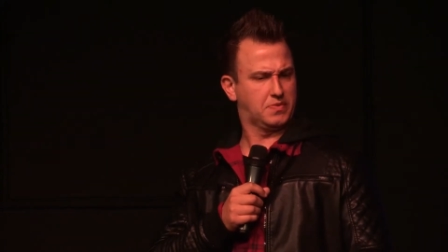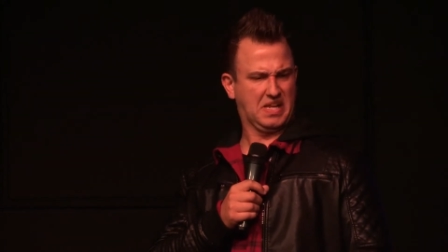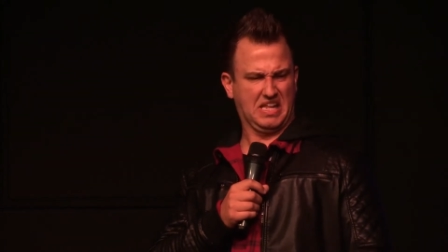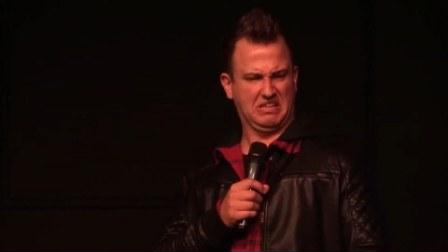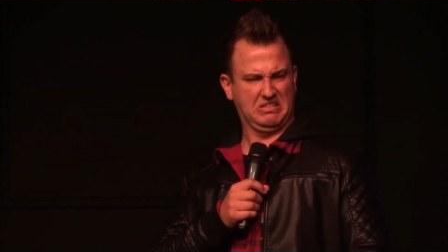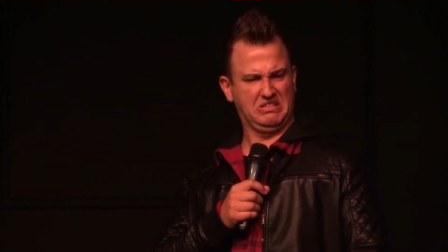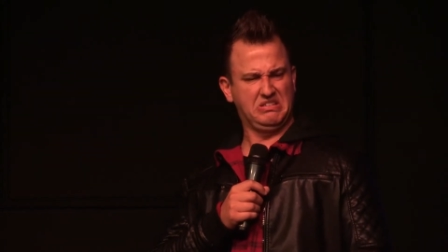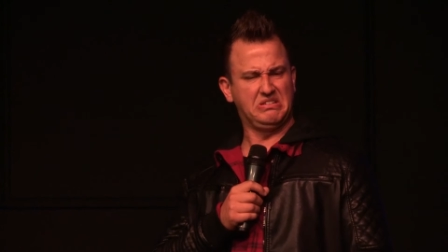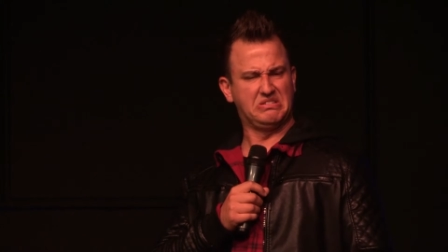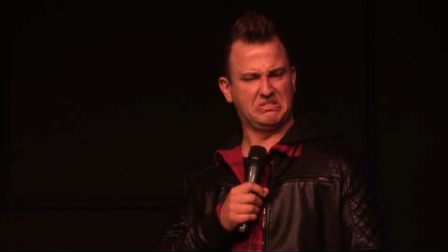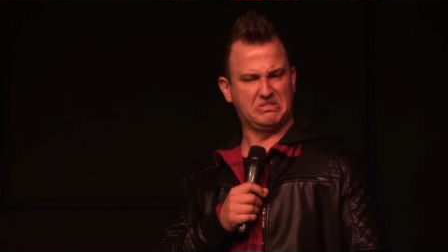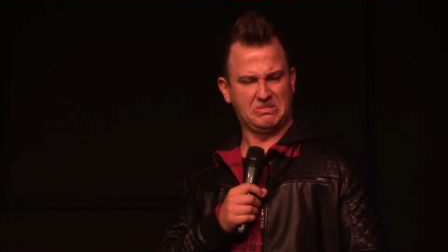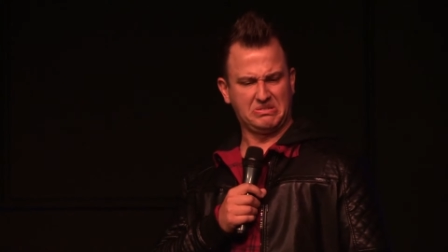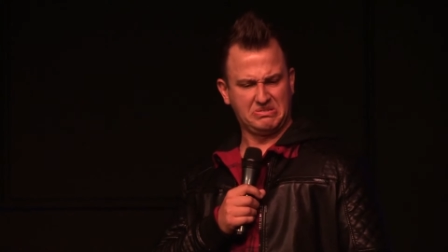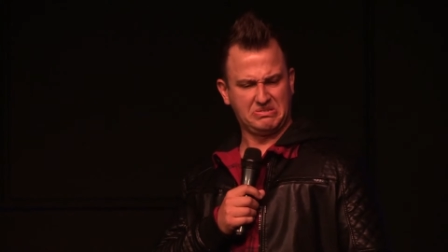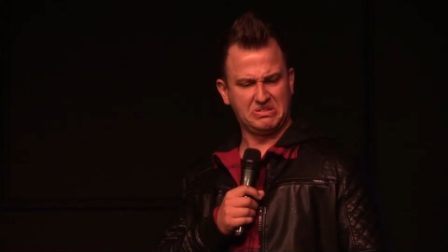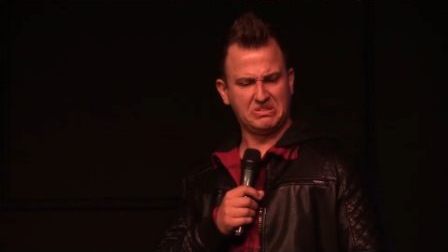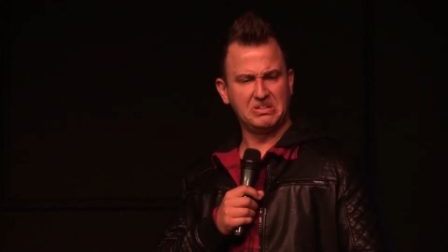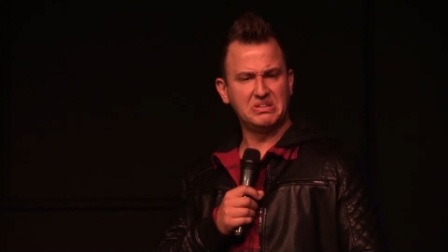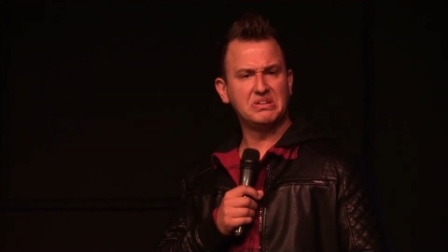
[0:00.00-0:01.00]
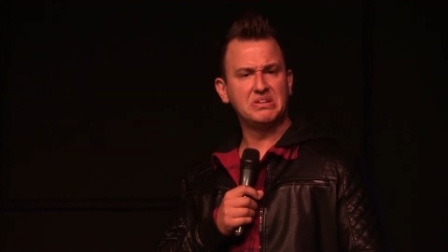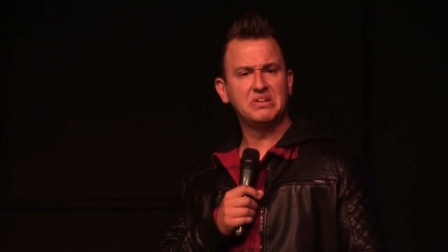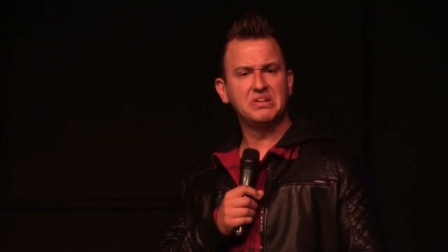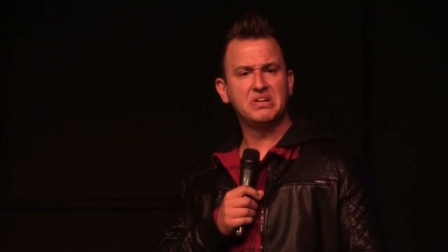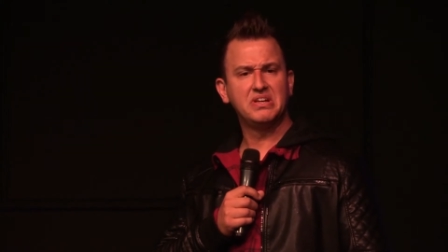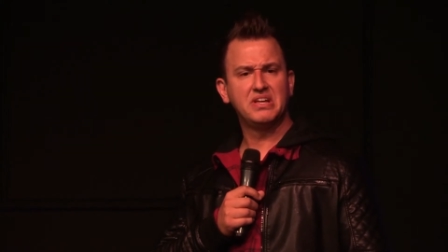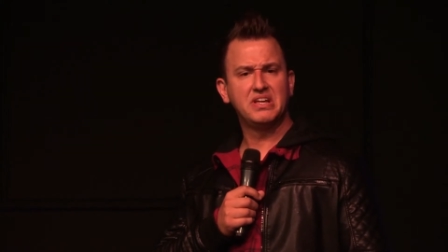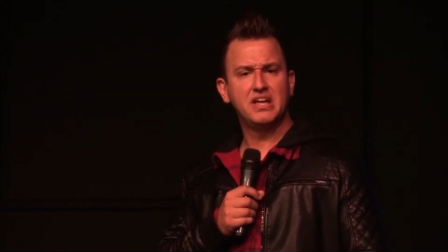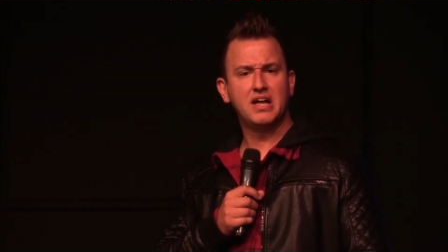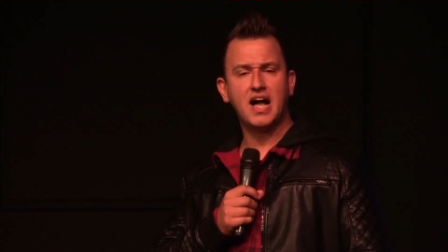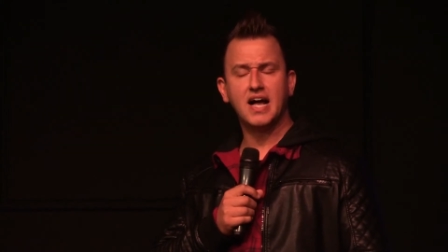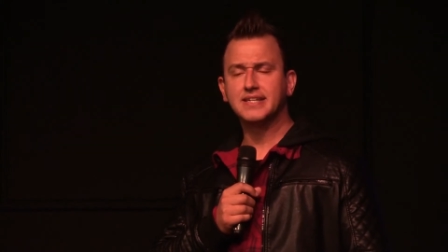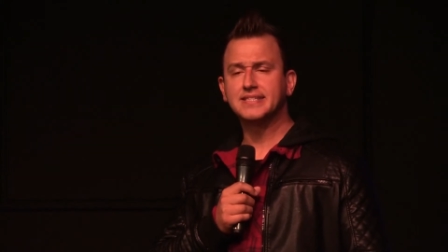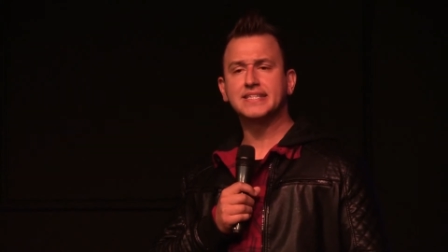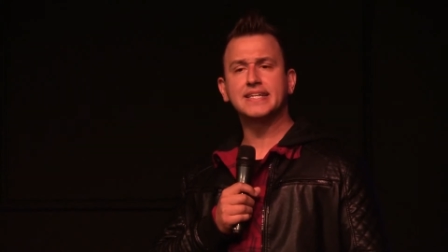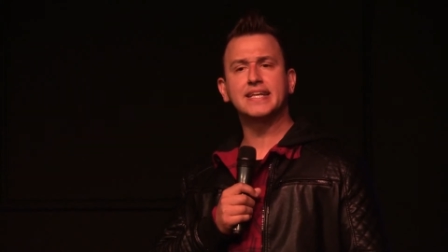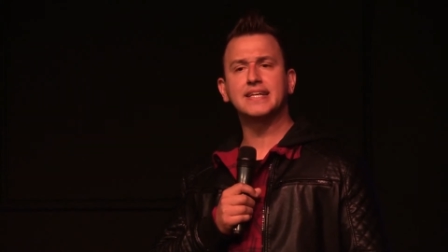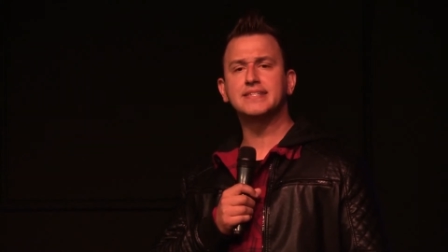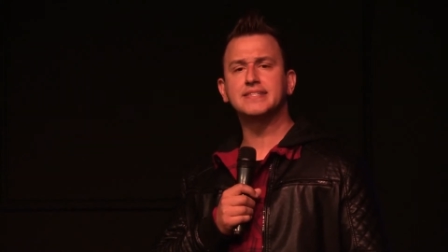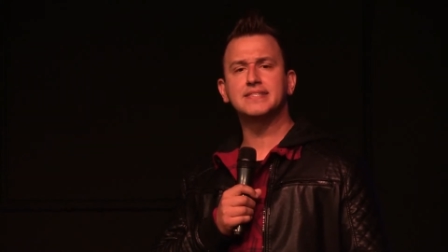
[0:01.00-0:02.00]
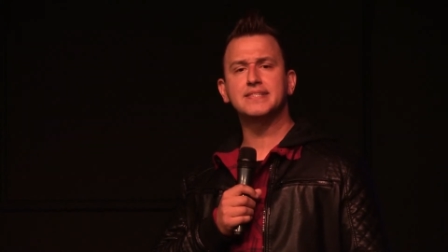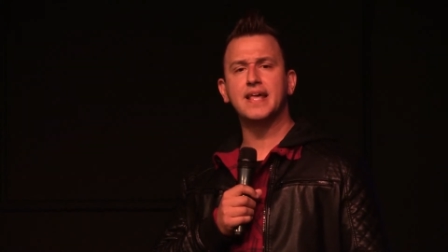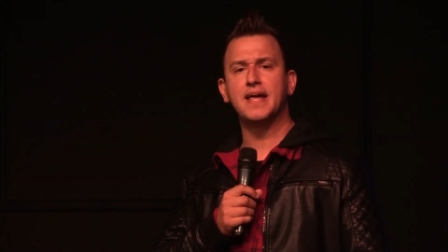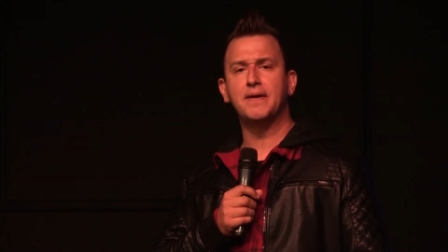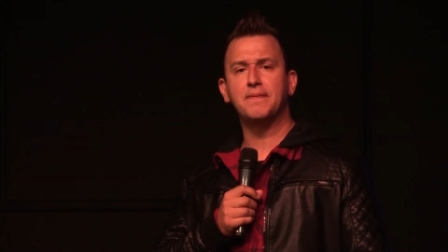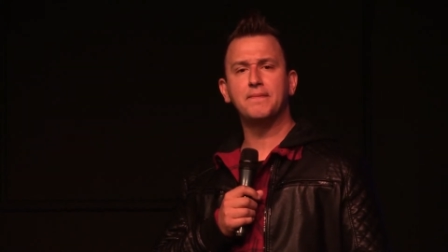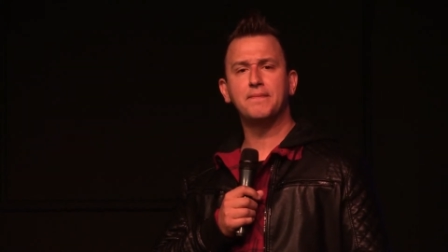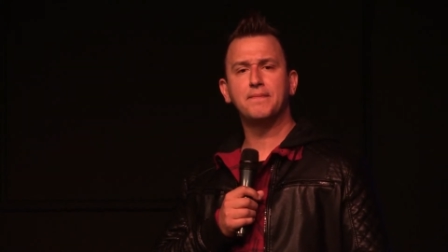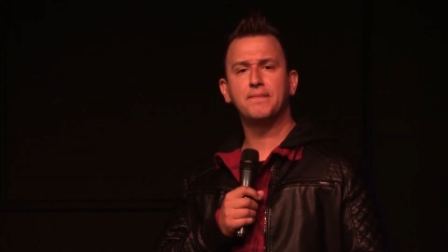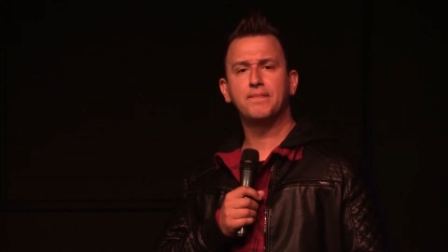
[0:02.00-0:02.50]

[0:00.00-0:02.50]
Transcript: We're like, ew, us against them.